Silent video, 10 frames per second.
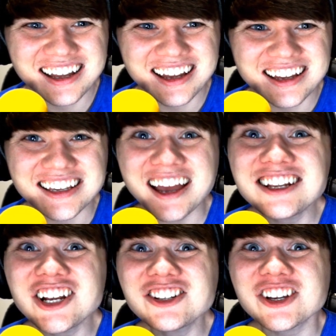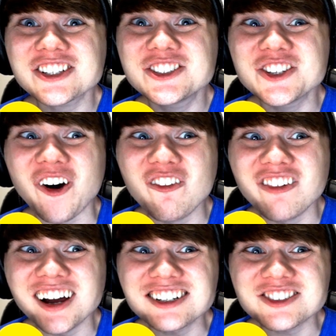Yeah, he changed like so
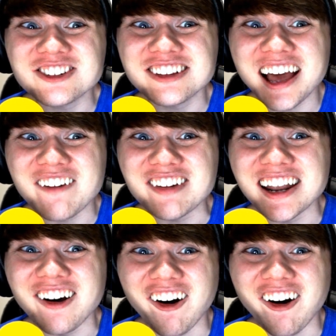much through that, man.